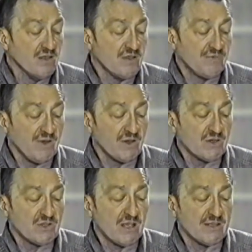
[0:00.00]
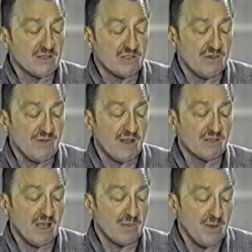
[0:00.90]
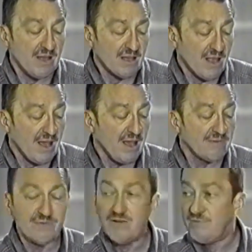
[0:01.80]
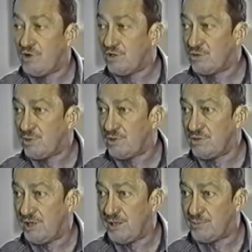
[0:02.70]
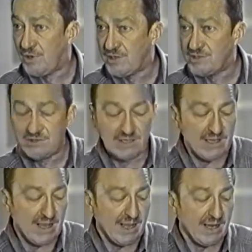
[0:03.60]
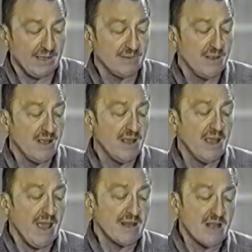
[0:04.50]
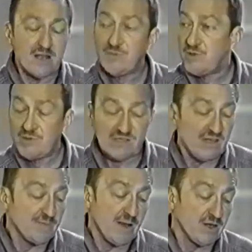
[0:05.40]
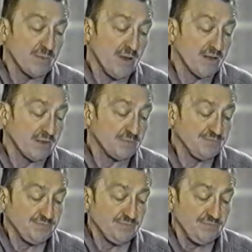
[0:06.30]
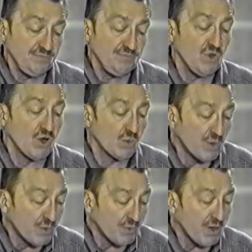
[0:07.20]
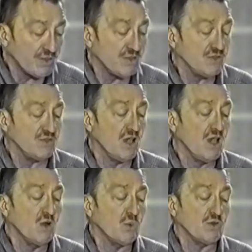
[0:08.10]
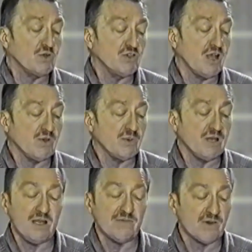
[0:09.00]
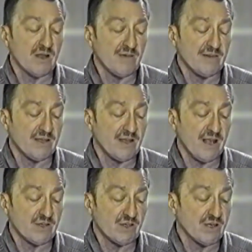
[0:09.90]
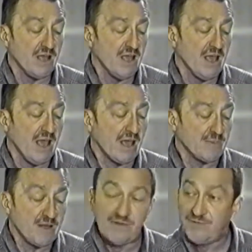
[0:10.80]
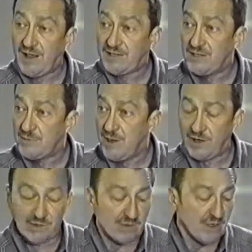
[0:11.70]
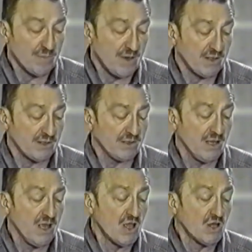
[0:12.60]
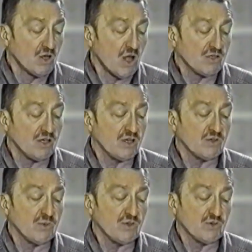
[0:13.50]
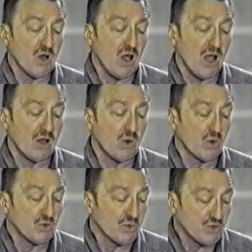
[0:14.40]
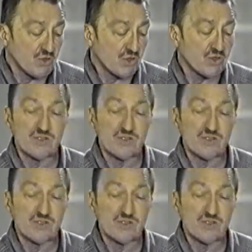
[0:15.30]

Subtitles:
The fears she felt at being alive, vulnerable, and present today had not been received by her mother. Her real presence, with her genuine need for love and connection, had been deflected by her early mother, causing her to withdraw or to assert